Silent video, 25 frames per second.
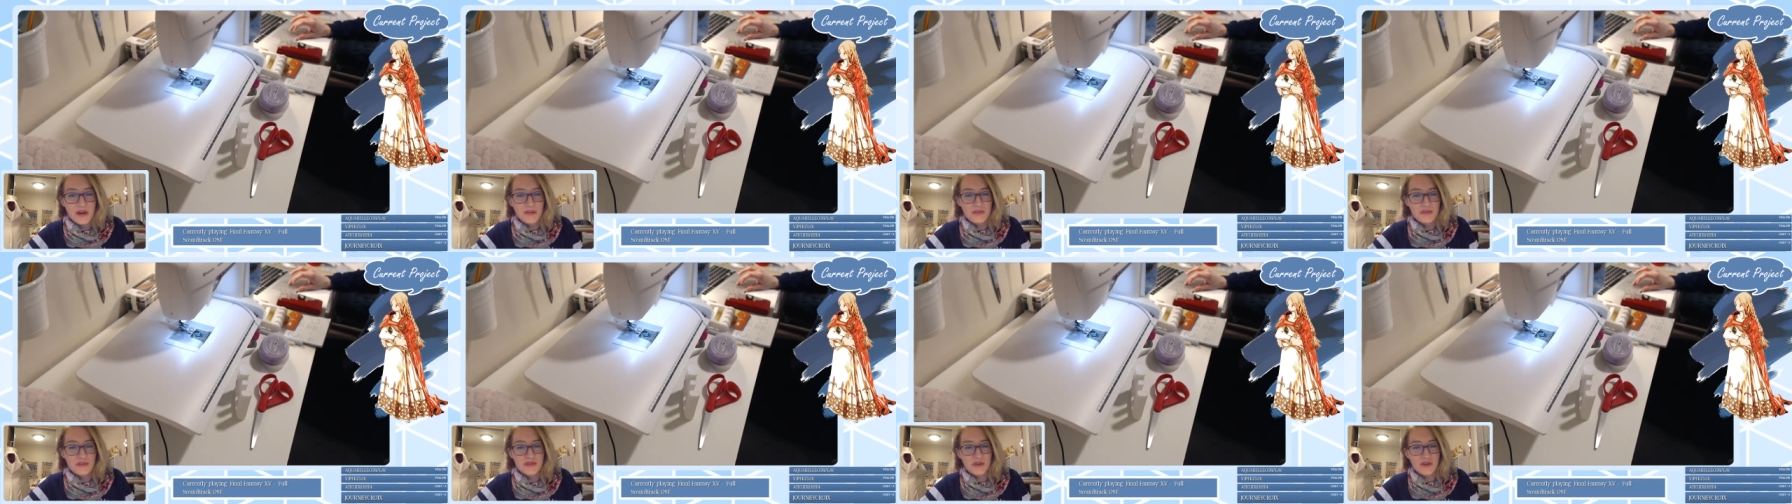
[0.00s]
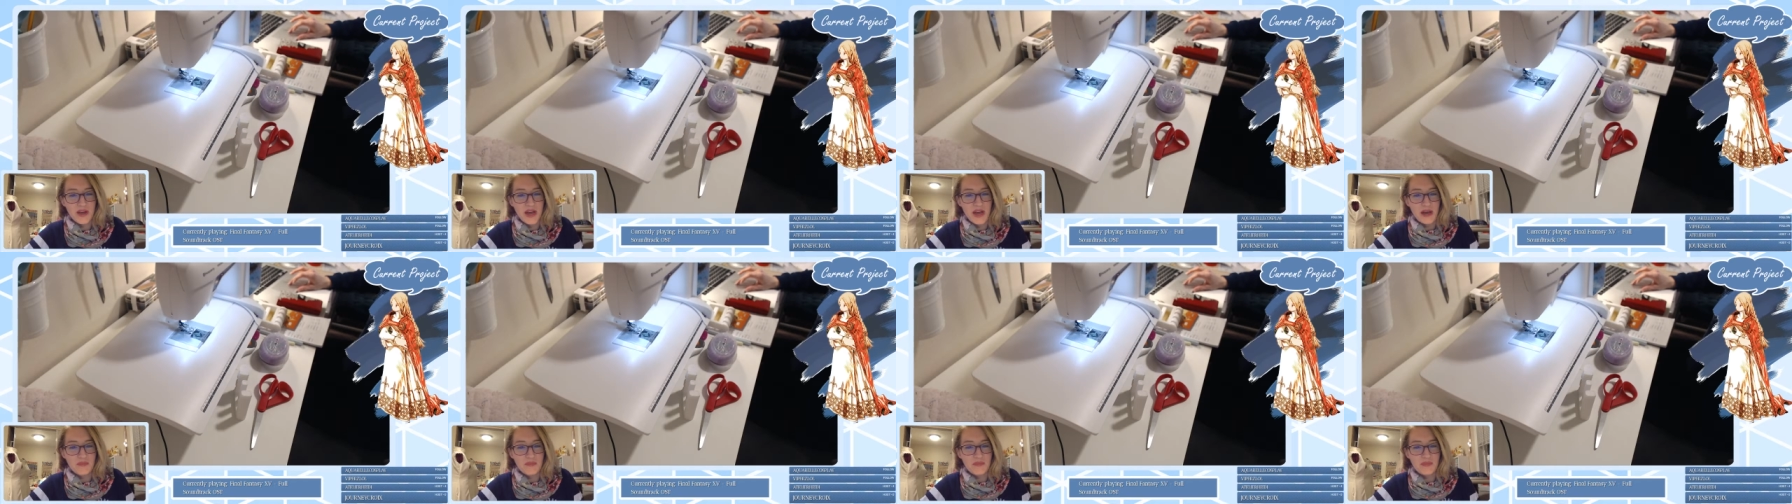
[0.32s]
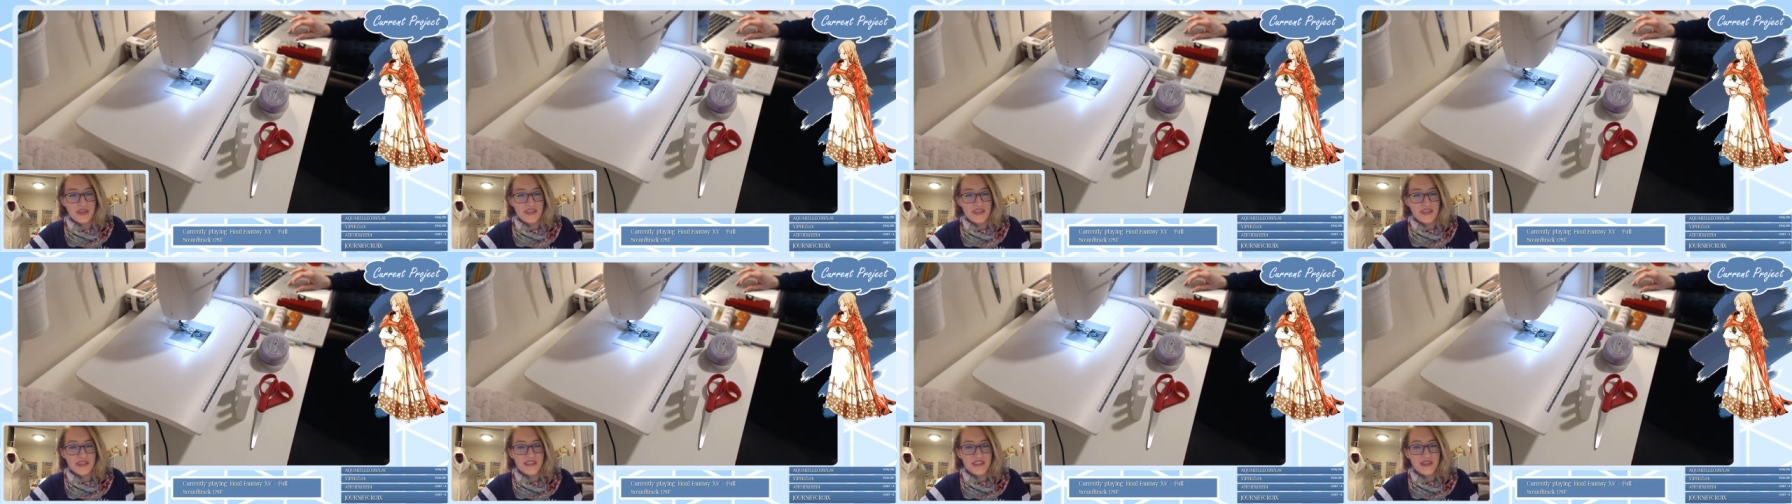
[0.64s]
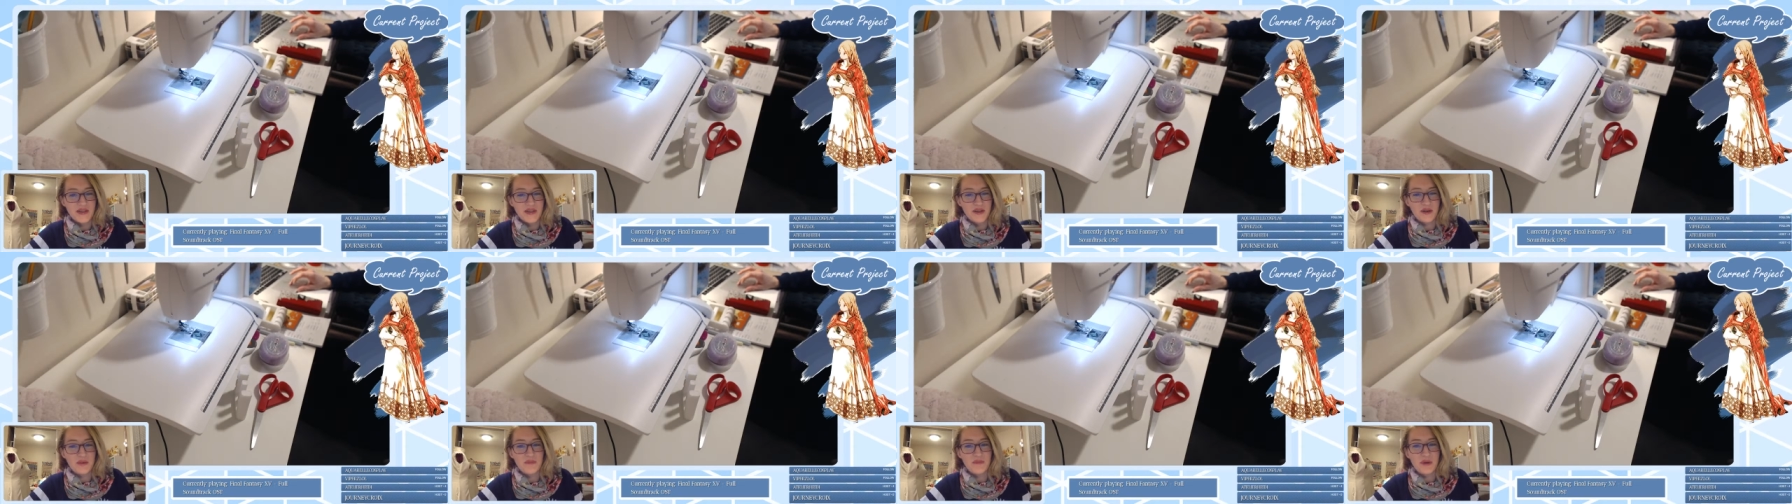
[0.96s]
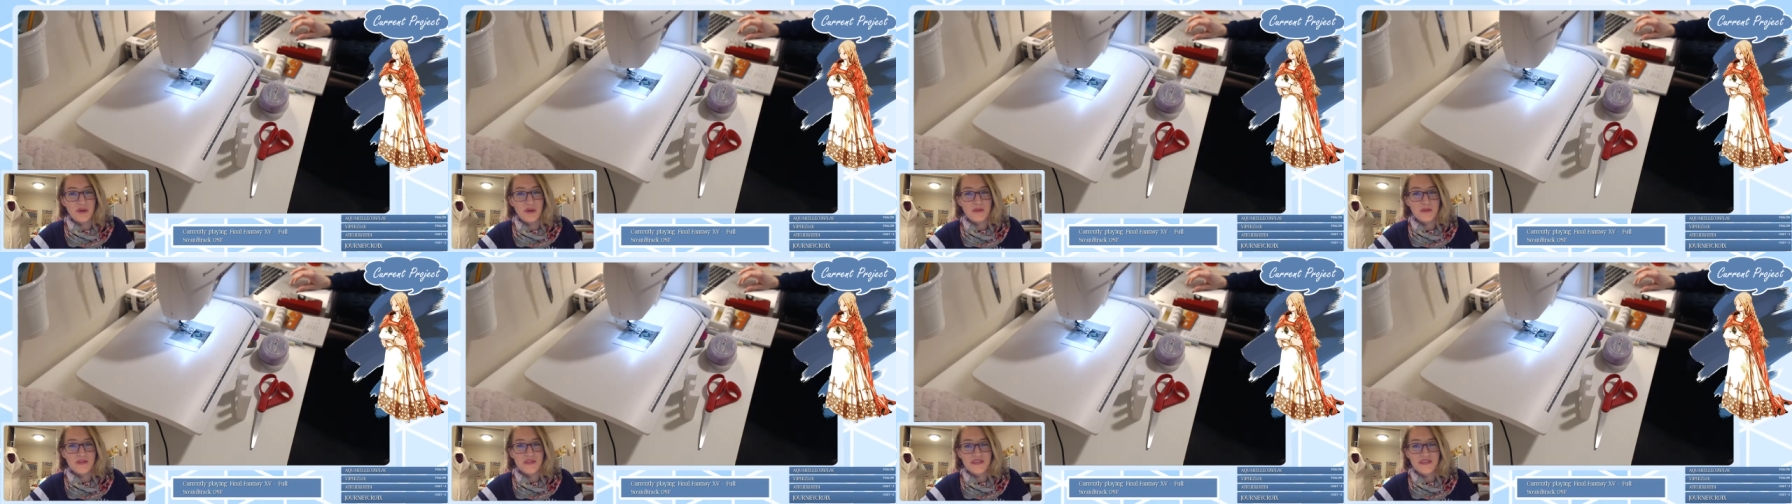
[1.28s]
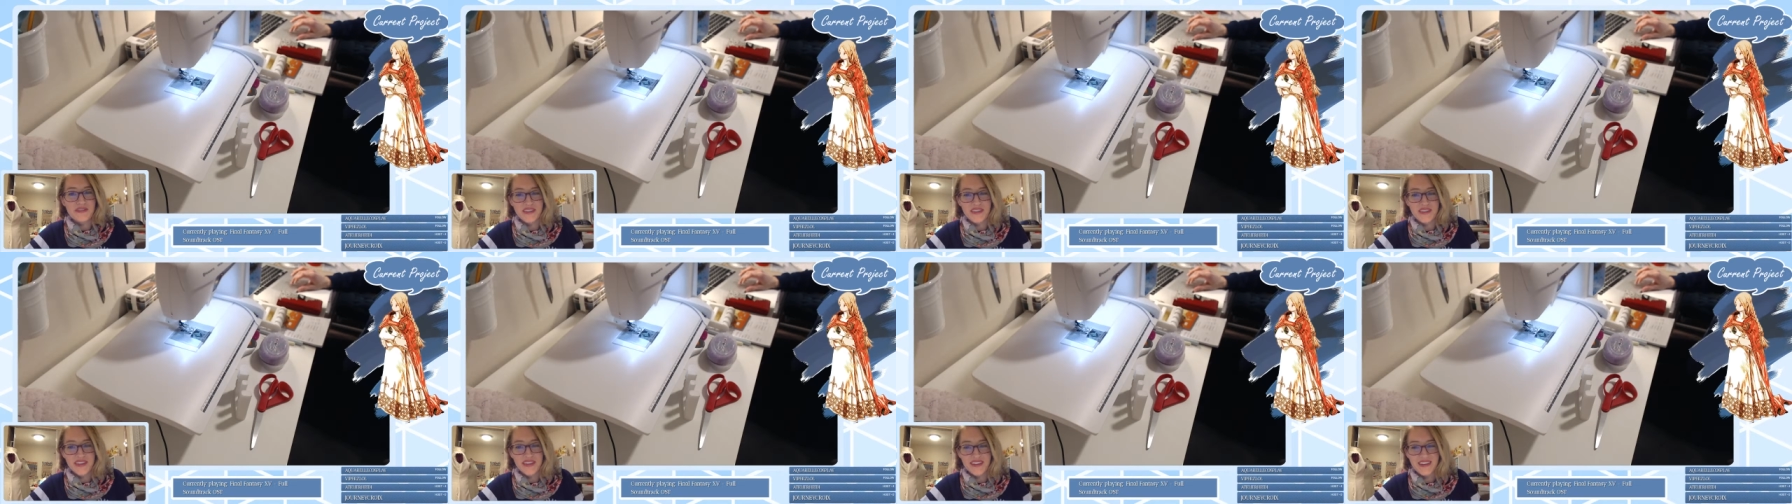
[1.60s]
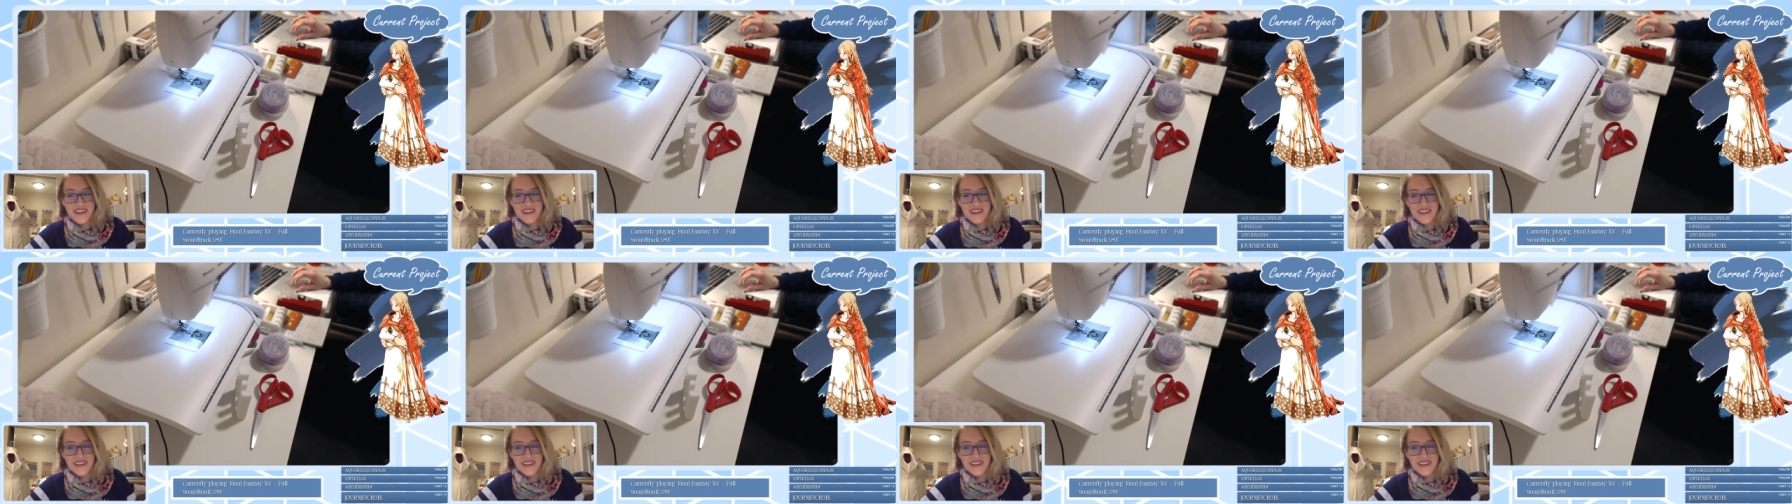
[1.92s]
I'm so happy to see your emotes like